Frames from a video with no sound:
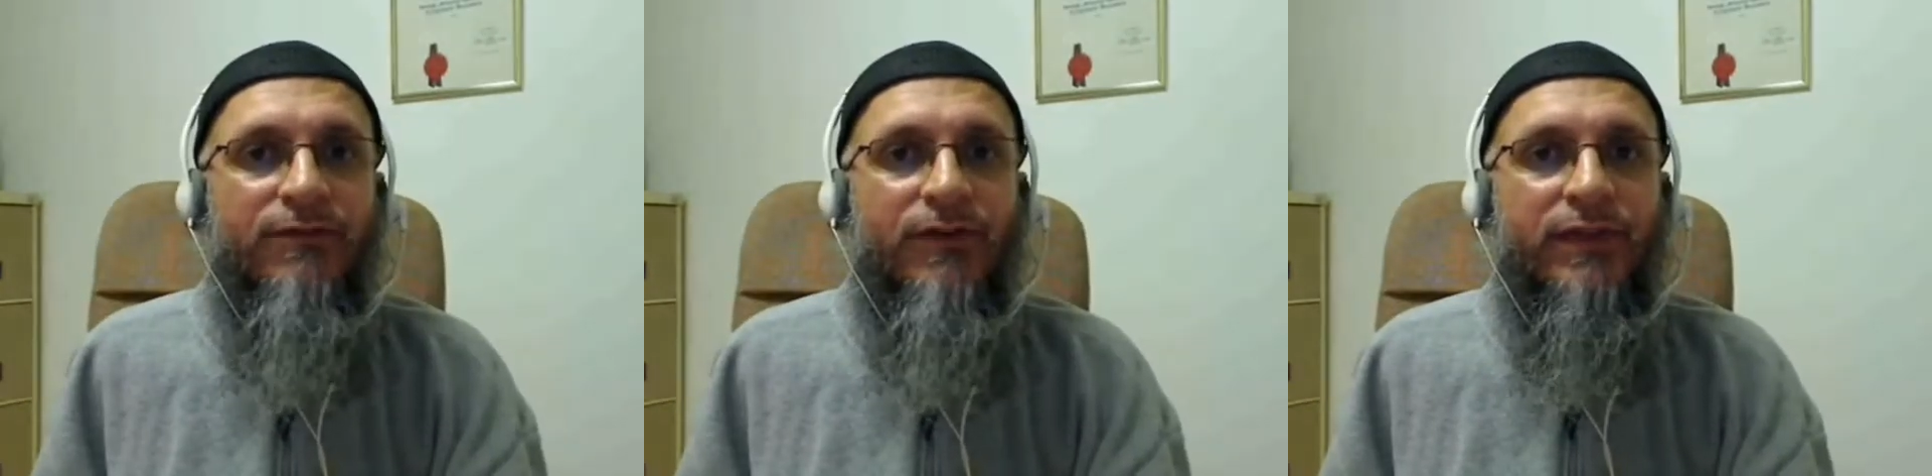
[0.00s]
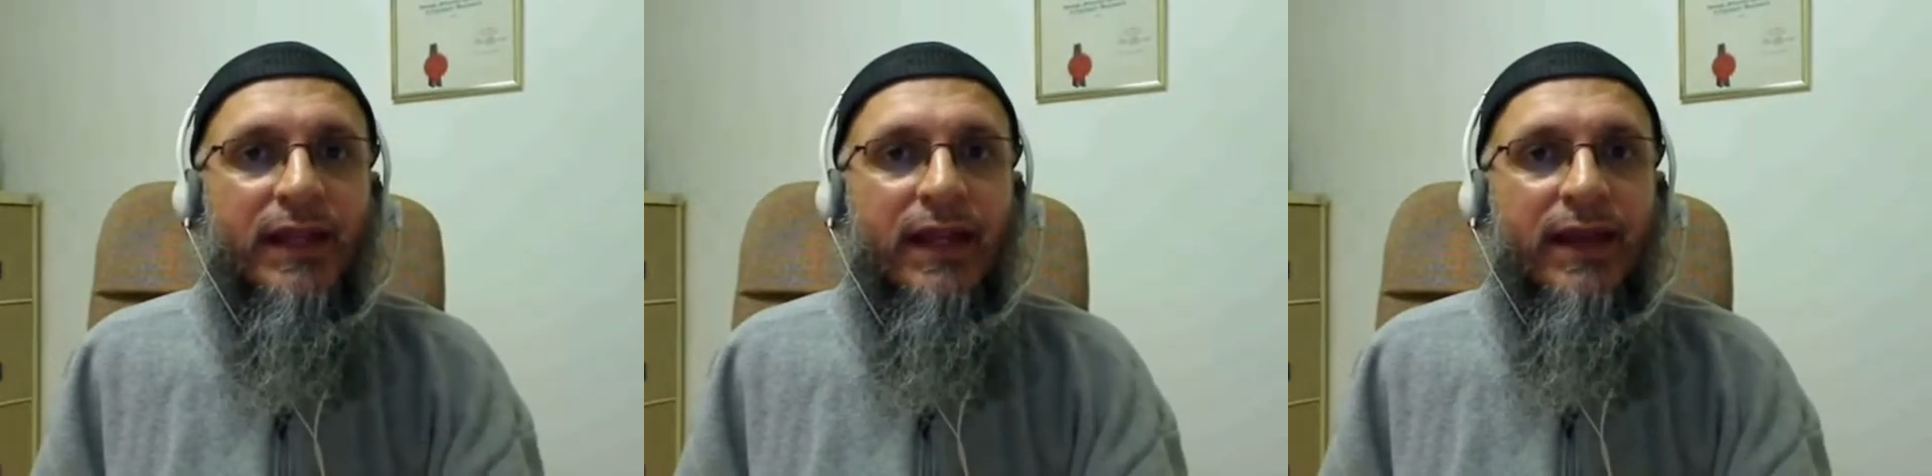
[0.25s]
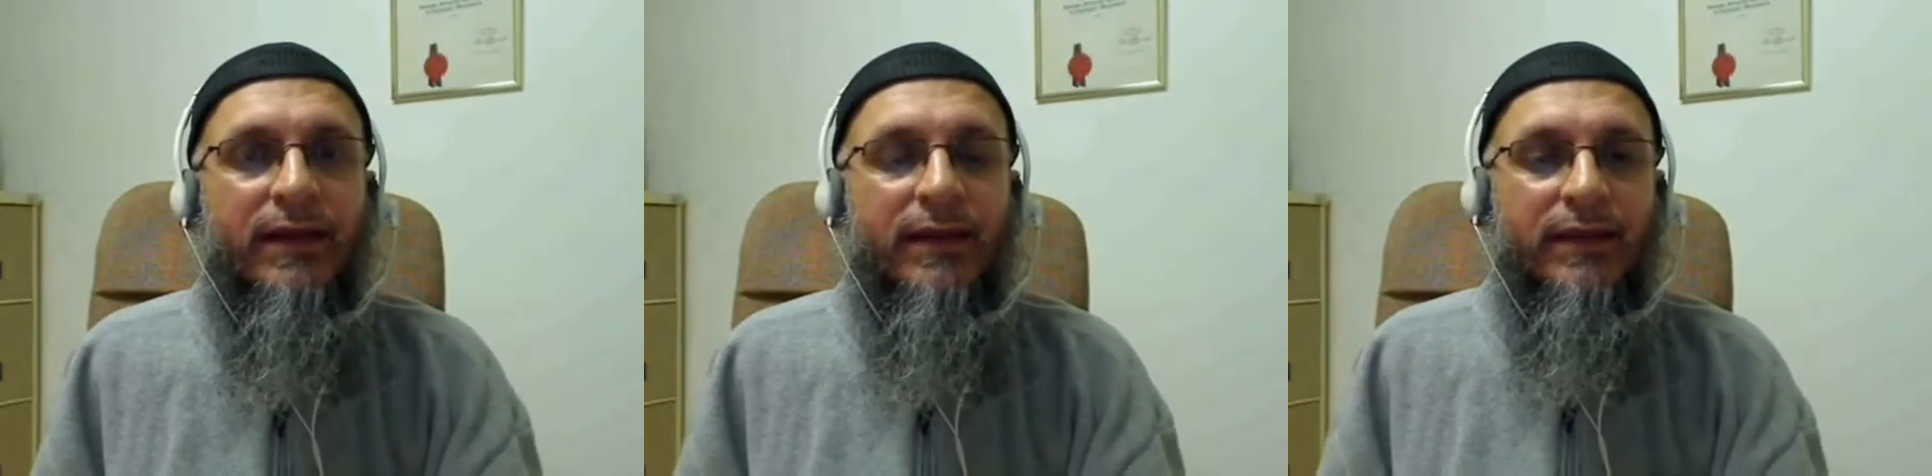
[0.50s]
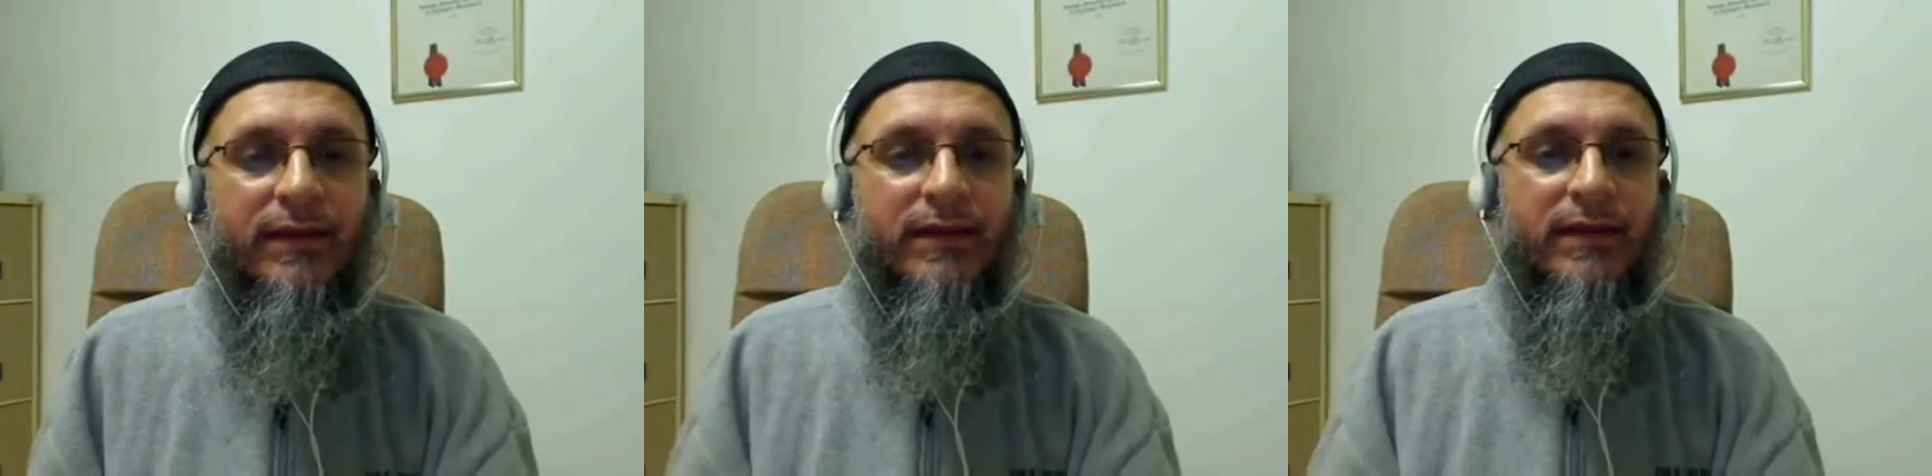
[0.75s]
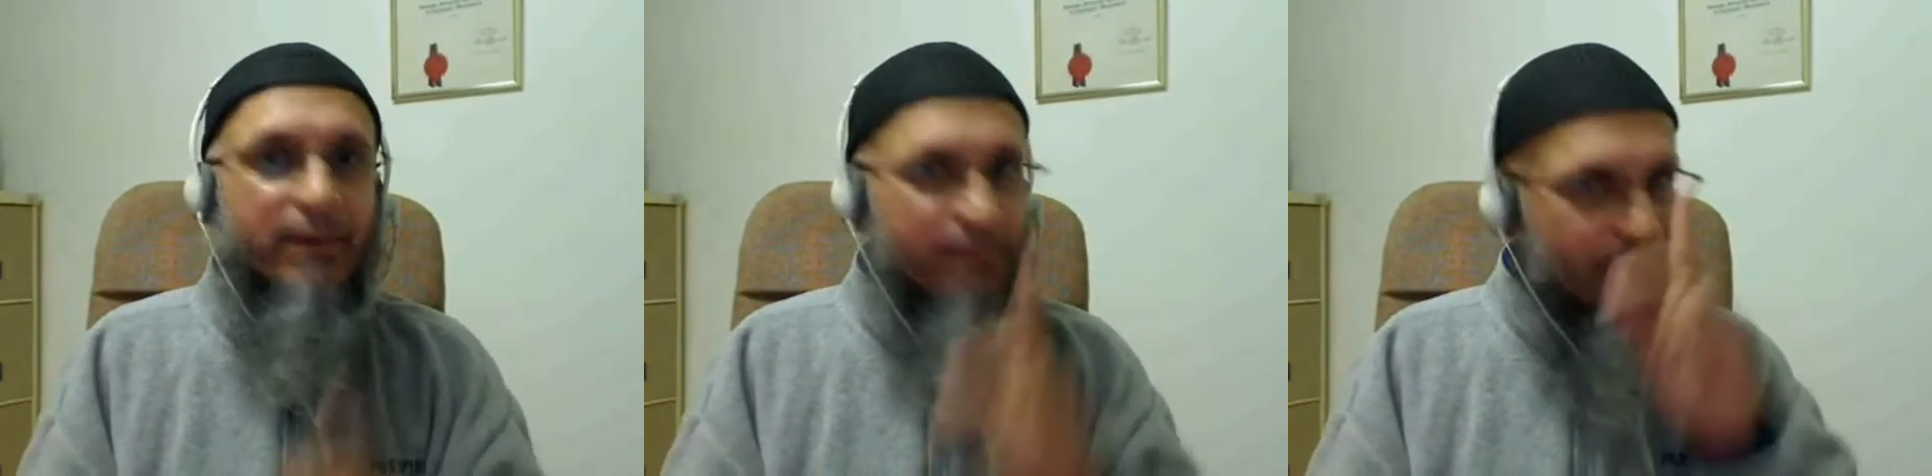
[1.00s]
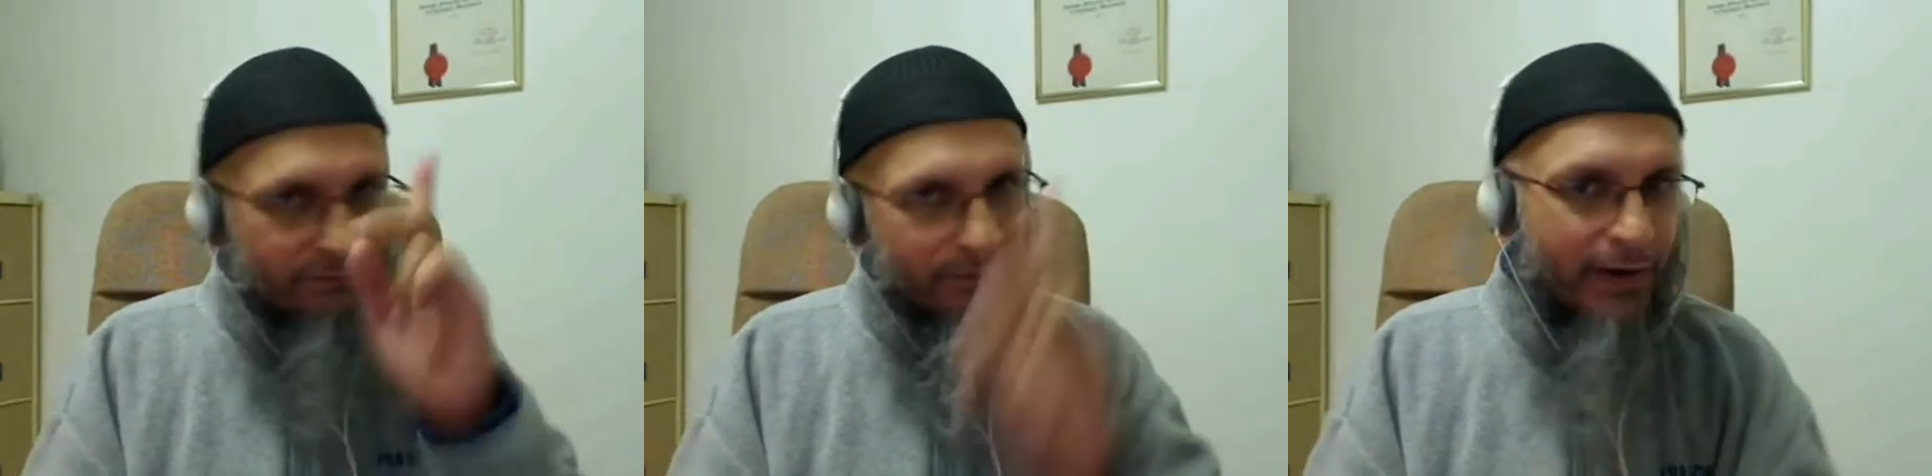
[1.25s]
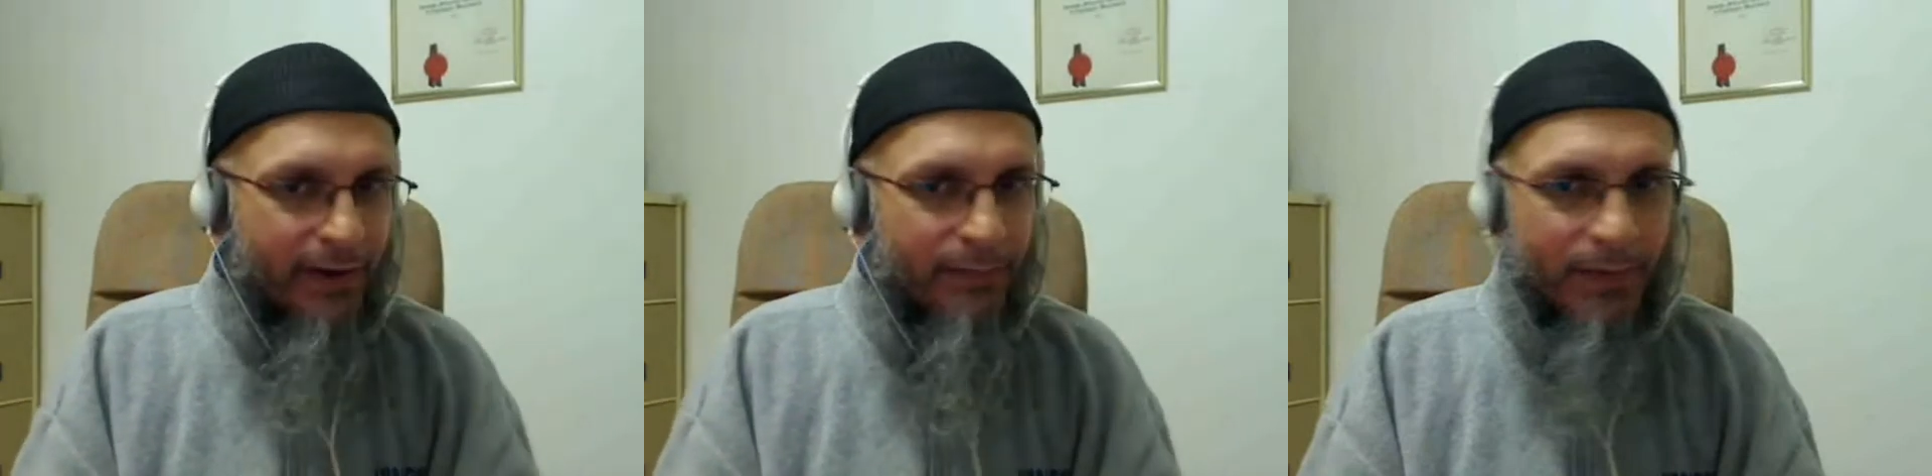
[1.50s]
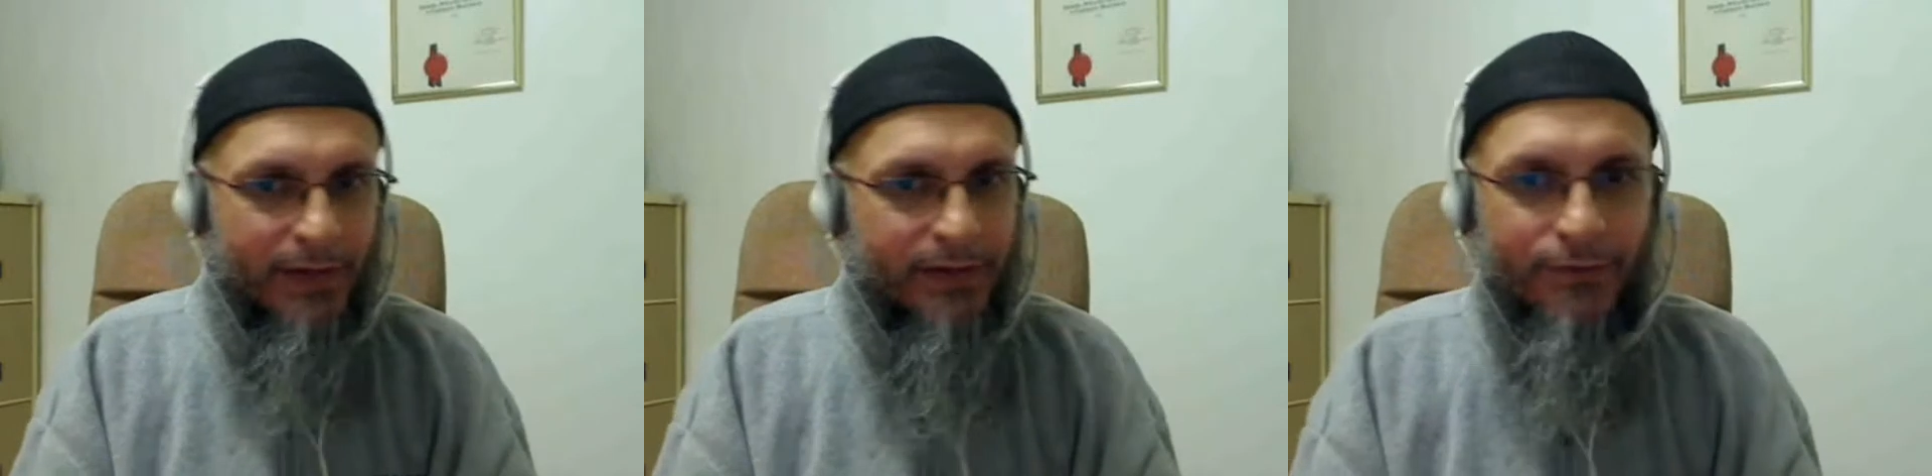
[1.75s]
on the line. Very
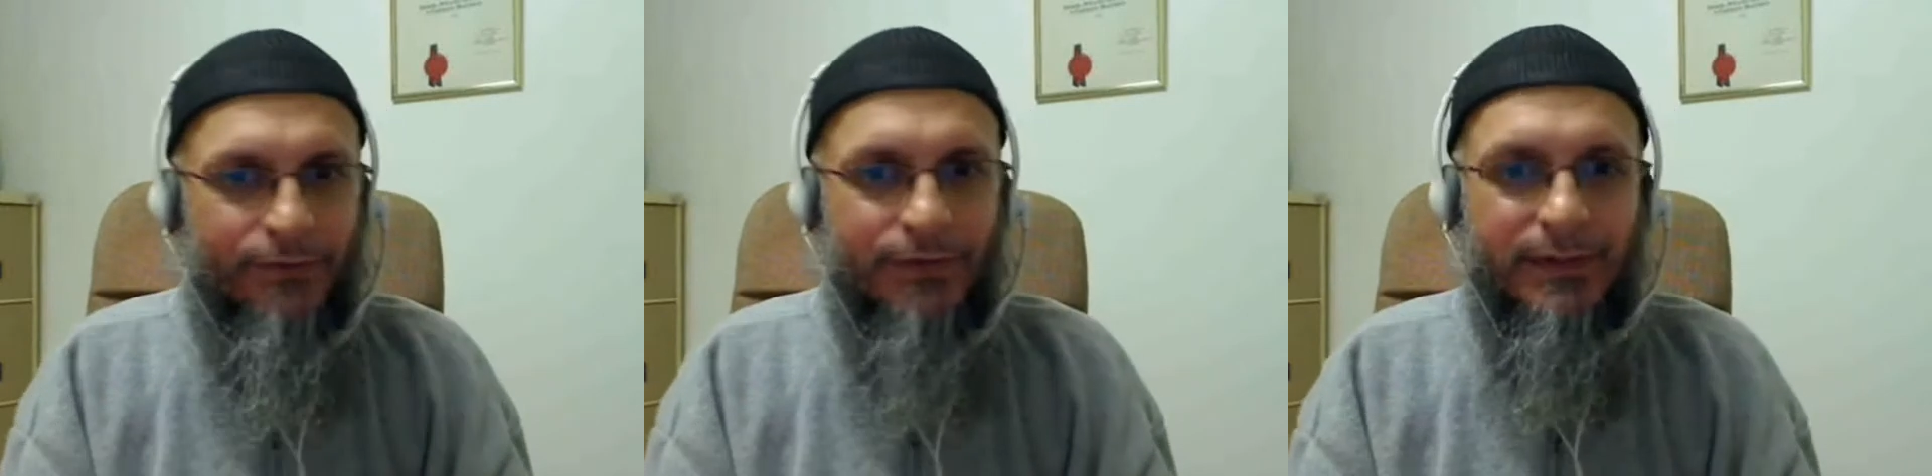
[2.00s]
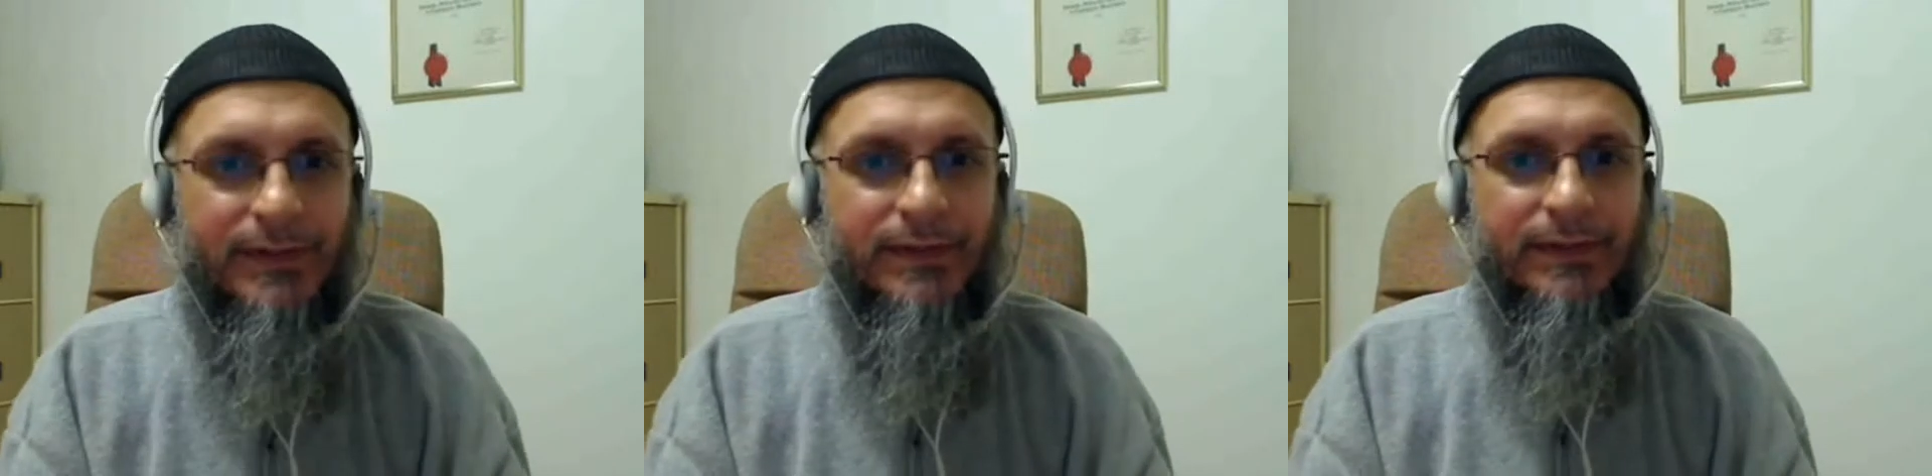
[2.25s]
big difference.